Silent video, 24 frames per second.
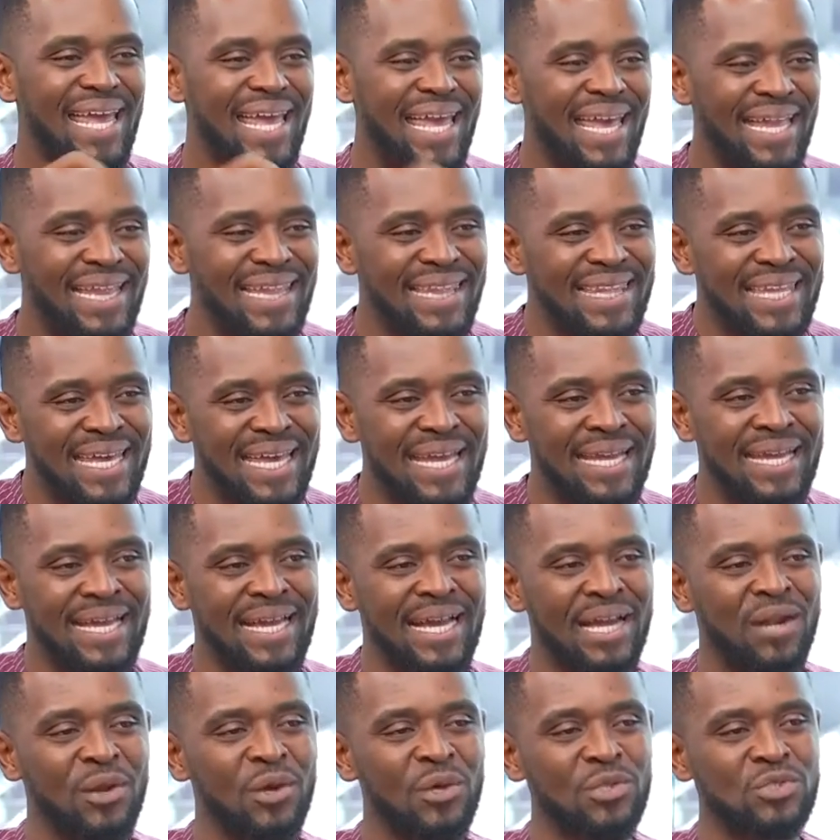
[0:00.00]
And then you
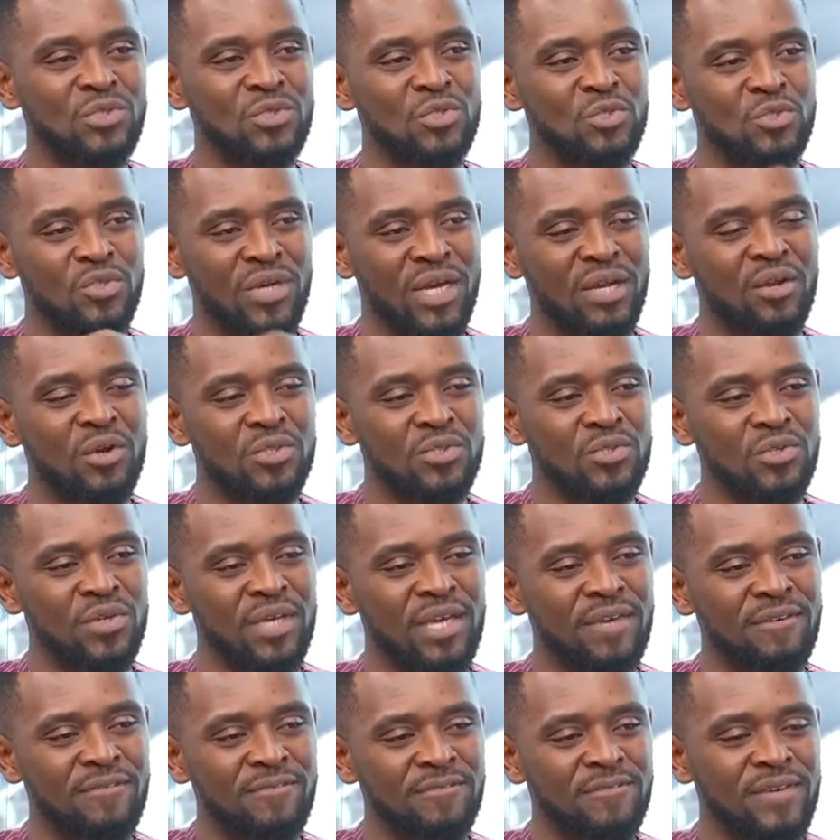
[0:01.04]
can also
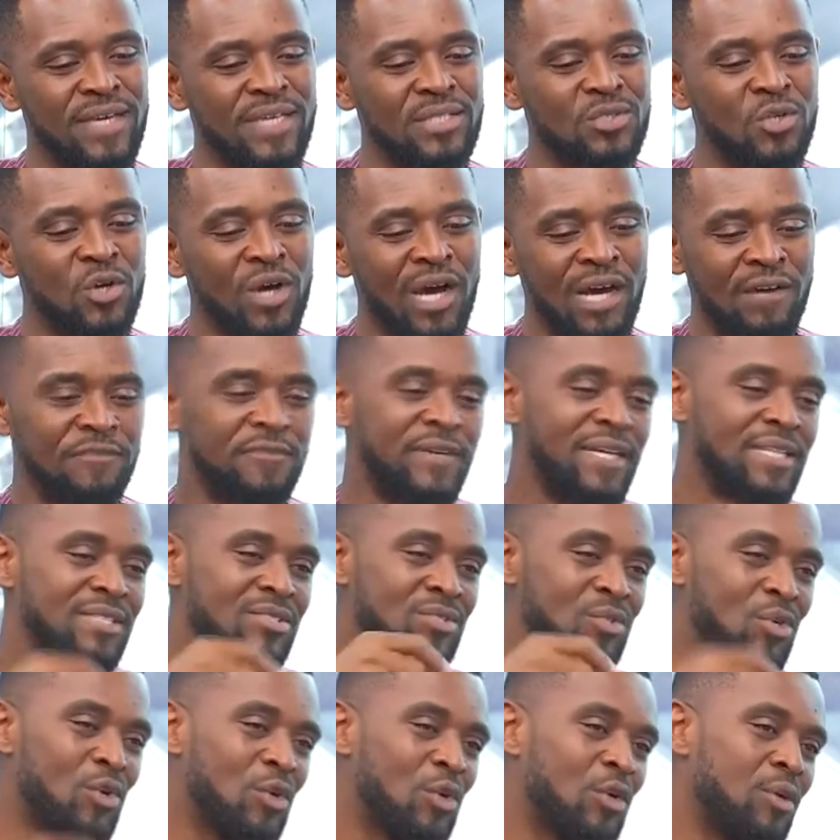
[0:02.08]
infect or
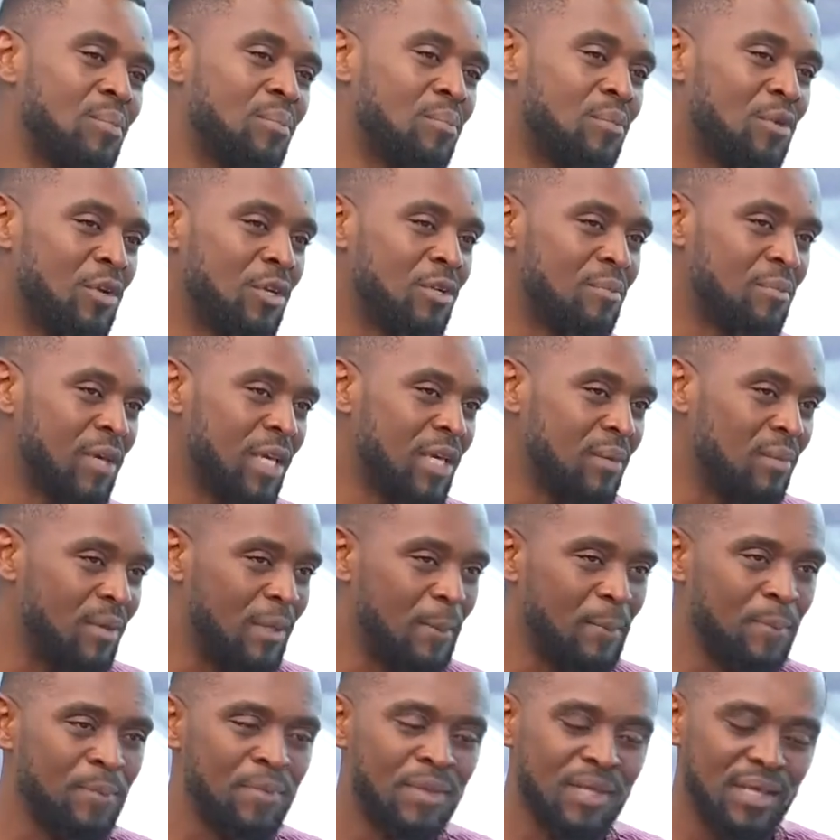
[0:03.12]
affect your unborn baby.